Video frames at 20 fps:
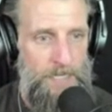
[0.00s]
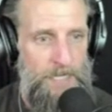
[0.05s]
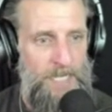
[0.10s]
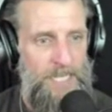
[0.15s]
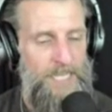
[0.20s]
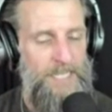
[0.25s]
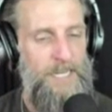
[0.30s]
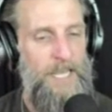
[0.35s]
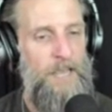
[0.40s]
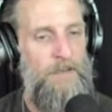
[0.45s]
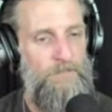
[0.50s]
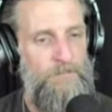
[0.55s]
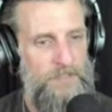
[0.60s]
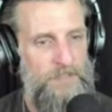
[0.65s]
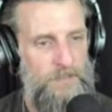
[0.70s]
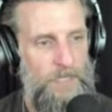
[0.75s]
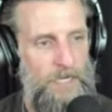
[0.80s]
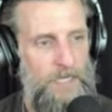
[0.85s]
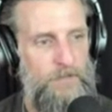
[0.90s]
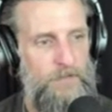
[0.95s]
It
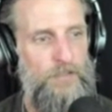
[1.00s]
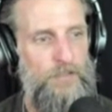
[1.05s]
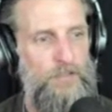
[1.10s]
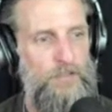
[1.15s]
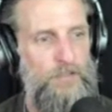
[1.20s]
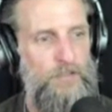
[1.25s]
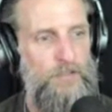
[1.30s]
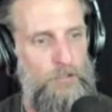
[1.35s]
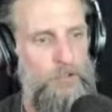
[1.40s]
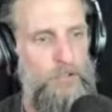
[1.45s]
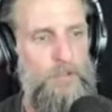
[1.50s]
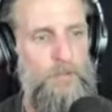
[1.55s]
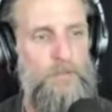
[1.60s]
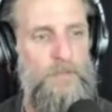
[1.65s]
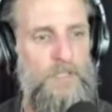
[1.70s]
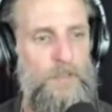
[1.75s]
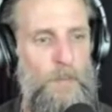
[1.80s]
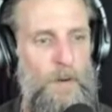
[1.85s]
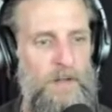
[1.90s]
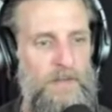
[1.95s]
emphasizes personal
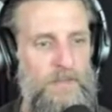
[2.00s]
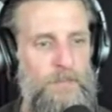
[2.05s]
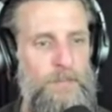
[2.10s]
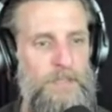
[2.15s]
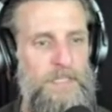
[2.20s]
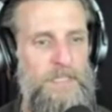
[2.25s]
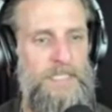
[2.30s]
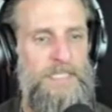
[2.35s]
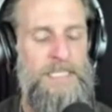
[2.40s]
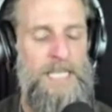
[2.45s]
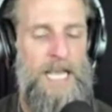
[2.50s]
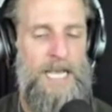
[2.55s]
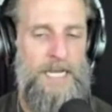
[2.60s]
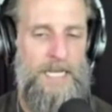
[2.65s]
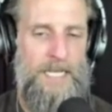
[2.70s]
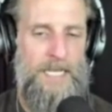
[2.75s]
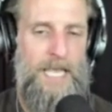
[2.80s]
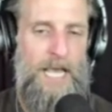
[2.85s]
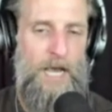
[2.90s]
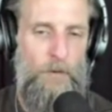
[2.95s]
responsibility and
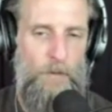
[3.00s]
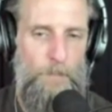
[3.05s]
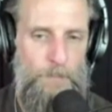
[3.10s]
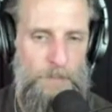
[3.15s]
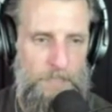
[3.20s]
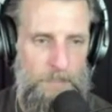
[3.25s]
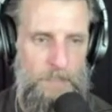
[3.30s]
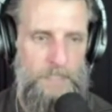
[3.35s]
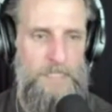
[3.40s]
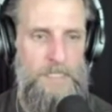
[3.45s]
accountability